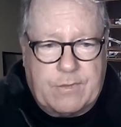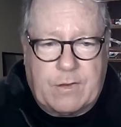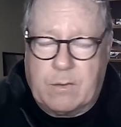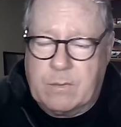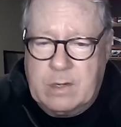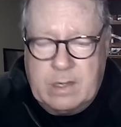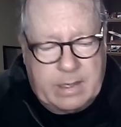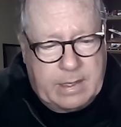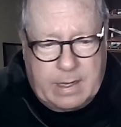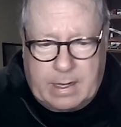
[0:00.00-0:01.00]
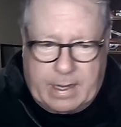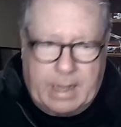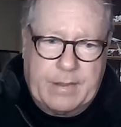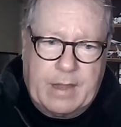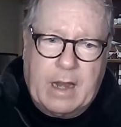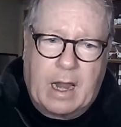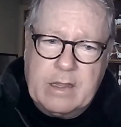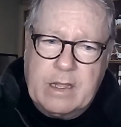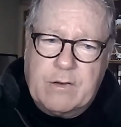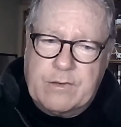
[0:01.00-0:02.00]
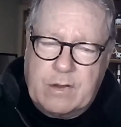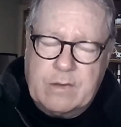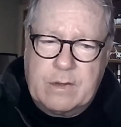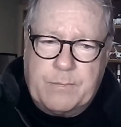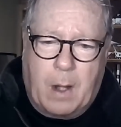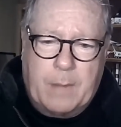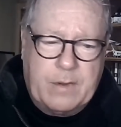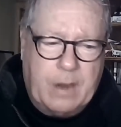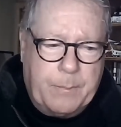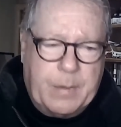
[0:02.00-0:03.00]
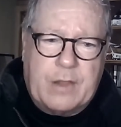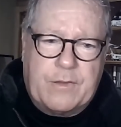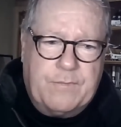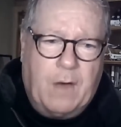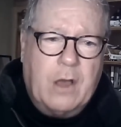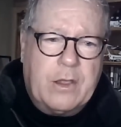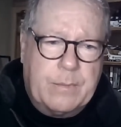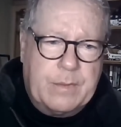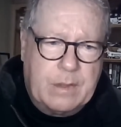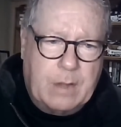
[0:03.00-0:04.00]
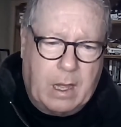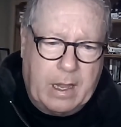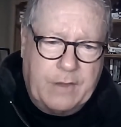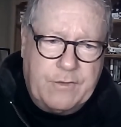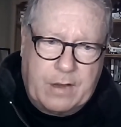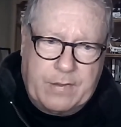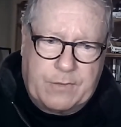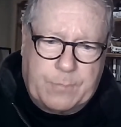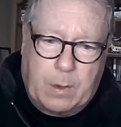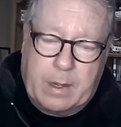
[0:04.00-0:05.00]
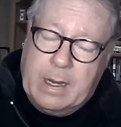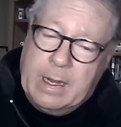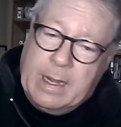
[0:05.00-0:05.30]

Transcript: So again, that nine liter is probably our biggest volume uh, engine at this point.